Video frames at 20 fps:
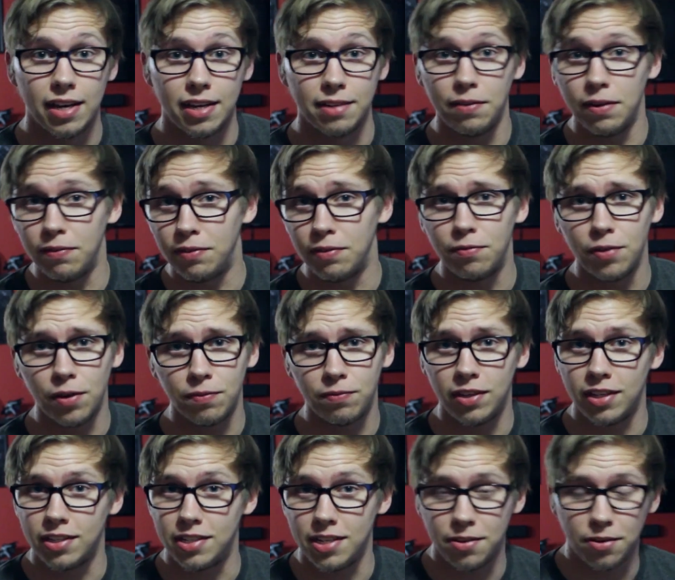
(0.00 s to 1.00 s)

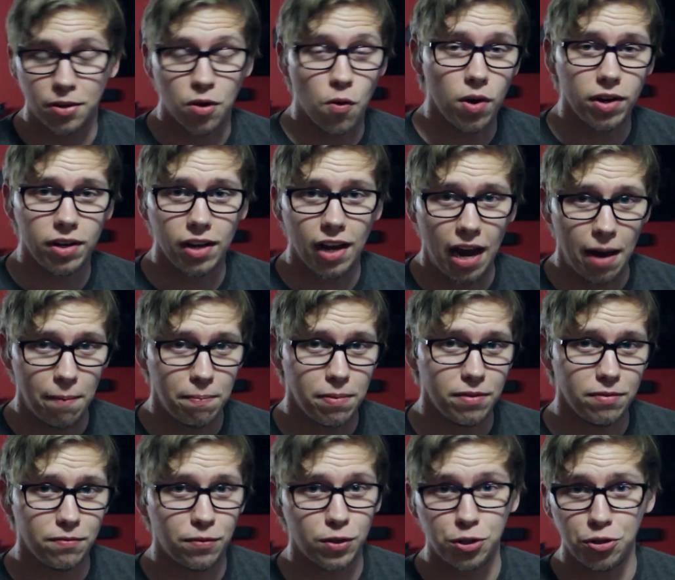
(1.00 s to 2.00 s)
50-50. It's either going to
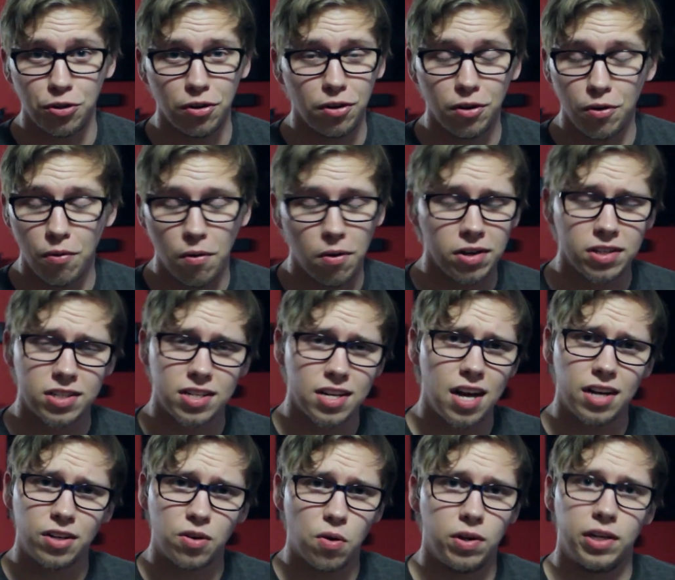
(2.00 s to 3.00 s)
happen for sure, or it's
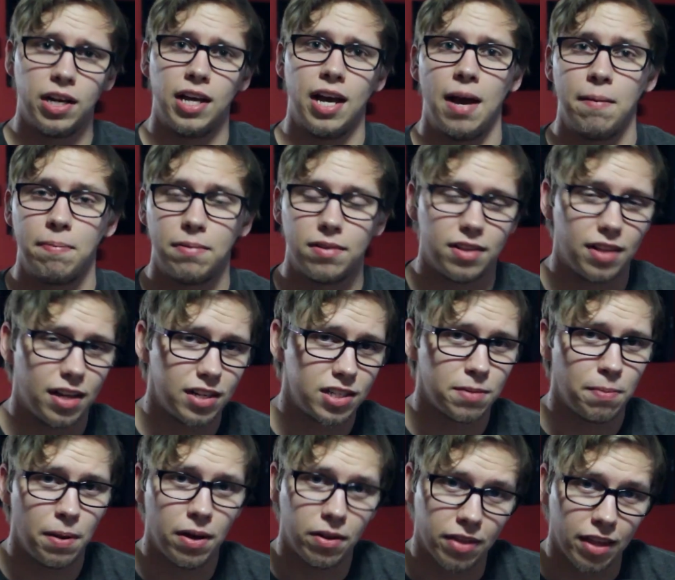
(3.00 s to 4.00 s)
not going to happen, and that's
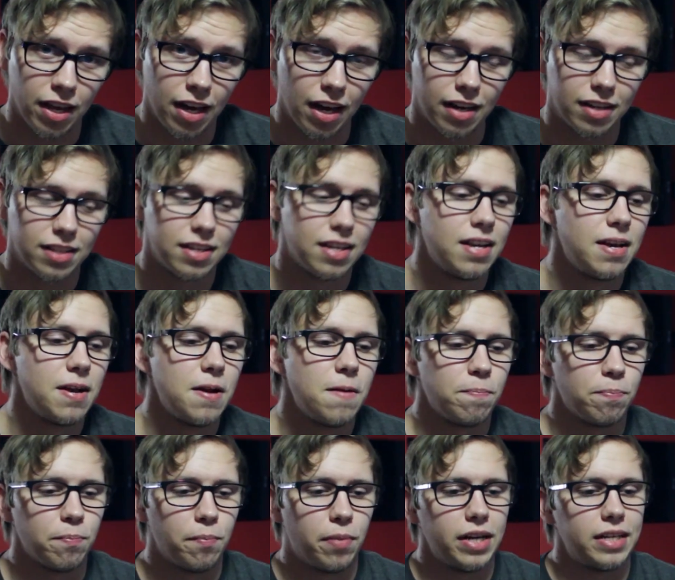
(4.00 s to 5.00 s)
about that.
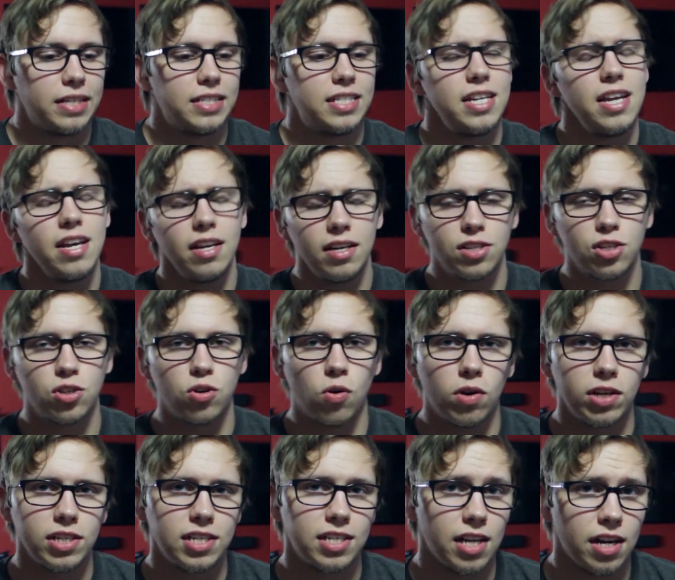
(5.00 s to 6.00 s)
But seeing a
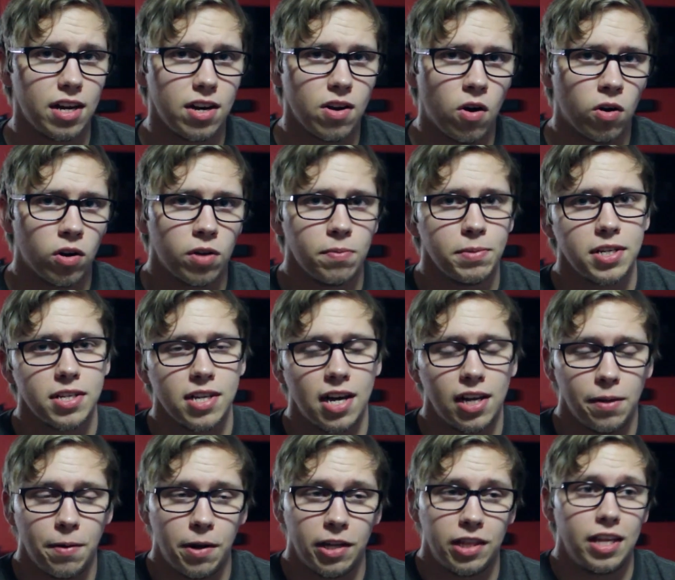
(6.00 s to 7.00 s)
story set in Arkham
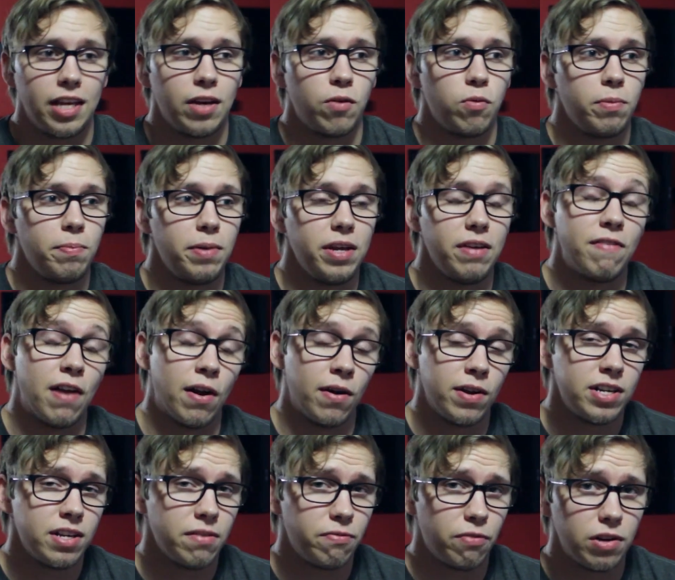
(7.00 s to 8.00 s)
Asylum, I think, would be very
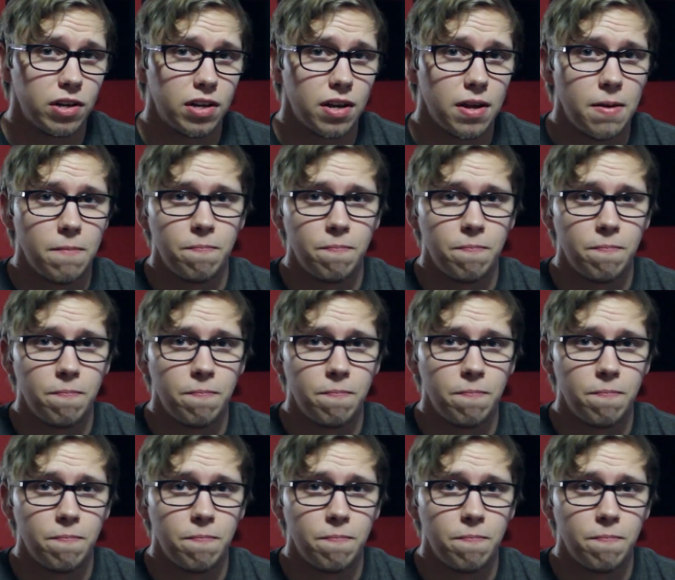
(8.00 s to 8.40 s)
different